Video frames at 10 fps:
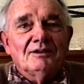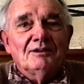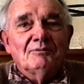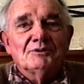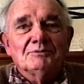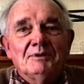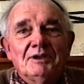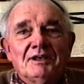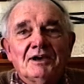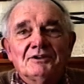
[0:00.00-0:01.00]
there wasn't
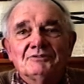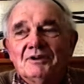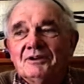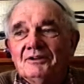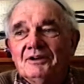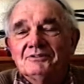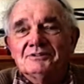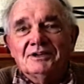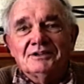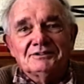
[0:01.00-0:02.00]
many cars around in those
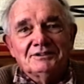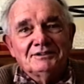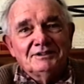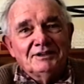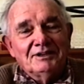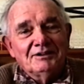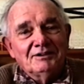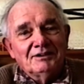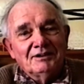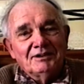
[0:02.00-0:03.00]
days.
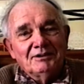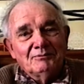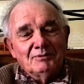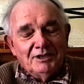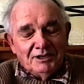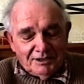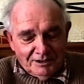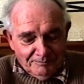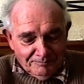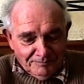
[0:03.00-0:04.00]
And we